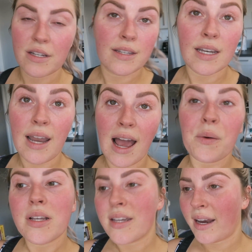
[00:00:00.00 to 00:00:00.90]
Just an
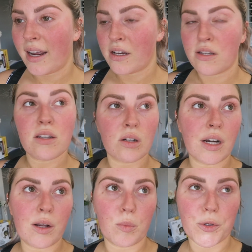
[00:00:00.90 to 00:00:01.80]
hour today because it's
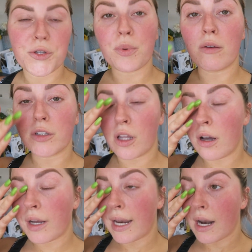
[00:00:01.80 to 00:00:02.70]
already almost 12 o'clock